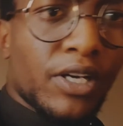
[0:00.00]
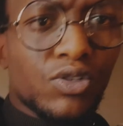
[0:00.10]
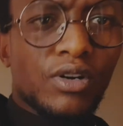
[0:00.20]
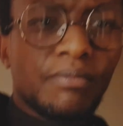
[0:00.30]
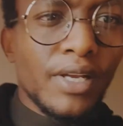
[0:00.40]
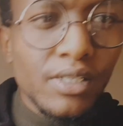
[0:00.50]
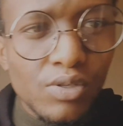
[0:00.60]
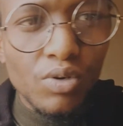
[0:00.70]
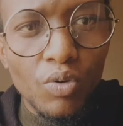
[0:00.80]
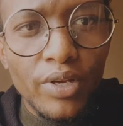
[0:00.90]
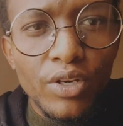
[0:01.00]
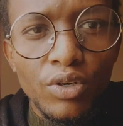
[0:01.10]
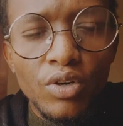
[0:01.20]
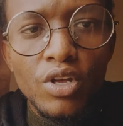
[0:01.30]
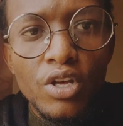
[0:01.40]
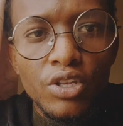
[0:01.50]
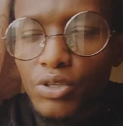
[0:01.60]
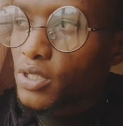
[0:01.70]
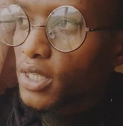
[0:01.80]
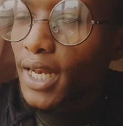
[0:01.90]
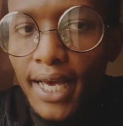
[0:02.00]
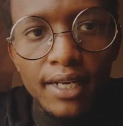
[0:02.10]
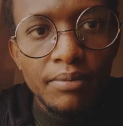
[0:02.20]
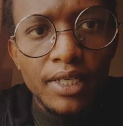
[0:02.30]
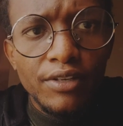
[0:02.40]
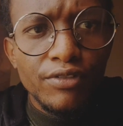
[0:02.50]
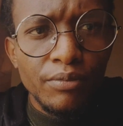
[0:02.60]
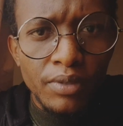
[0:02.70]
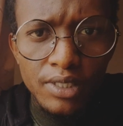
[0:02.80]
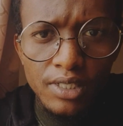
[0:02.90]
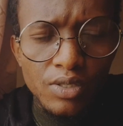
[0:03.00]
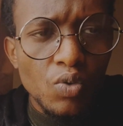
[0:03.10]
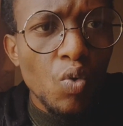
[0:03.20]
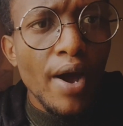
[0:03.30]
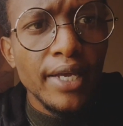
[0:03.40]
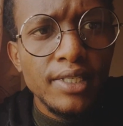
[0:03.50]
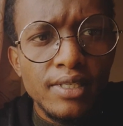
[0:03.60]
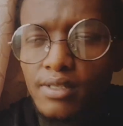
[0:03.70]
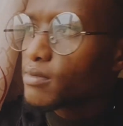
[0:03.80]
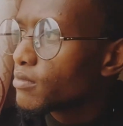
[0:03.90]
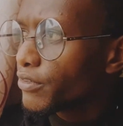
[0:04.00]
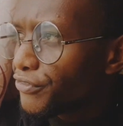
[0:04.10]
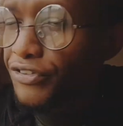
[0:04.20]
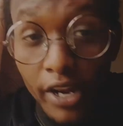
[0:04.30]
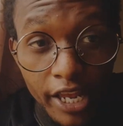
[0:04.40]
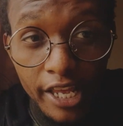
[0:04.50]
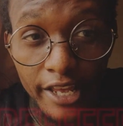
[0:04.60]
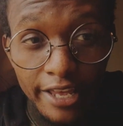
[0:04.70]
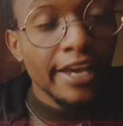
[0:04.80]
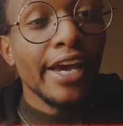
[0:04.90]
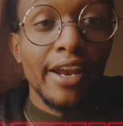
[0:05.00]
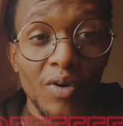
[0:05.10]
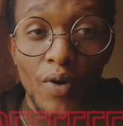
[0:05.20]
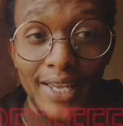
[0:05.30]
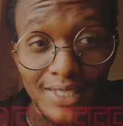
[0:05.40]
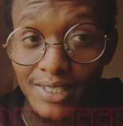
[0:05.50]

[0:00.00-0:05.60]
sure I'm next to a window. You see, the light I'm getting from this is quite free and quite